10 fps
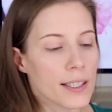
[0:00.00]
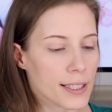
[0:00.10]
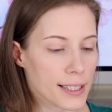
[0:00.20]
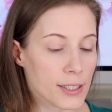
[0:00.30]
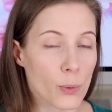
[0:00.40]

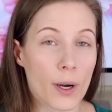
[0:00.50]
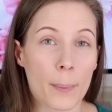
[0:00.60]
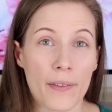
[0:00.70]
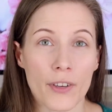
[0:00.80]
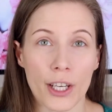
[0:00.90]
This is one
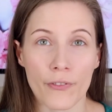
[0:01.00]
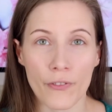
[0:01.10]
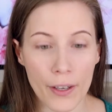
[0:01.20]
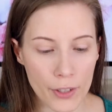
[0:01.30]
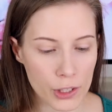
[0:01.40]
of my very
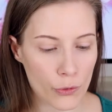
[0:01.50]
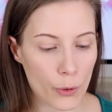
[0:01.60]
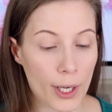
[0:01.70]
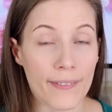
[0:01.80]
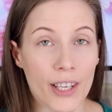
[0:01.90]
favorites
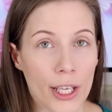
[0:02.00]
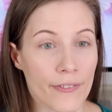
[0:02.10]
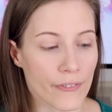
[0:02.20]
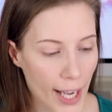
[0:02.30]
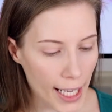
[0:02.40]
for a
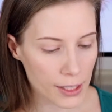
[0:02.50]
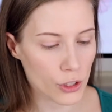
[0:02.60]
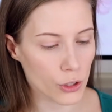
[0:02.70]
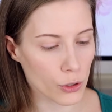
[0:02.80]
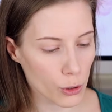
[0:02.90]
very
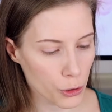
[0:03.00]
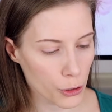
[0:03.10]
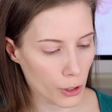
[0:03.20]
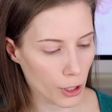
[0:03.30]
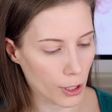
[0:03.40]
fast,
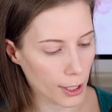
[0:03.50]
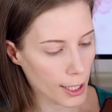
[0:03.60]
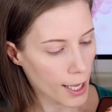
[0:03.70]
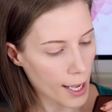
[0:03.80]
neutral look.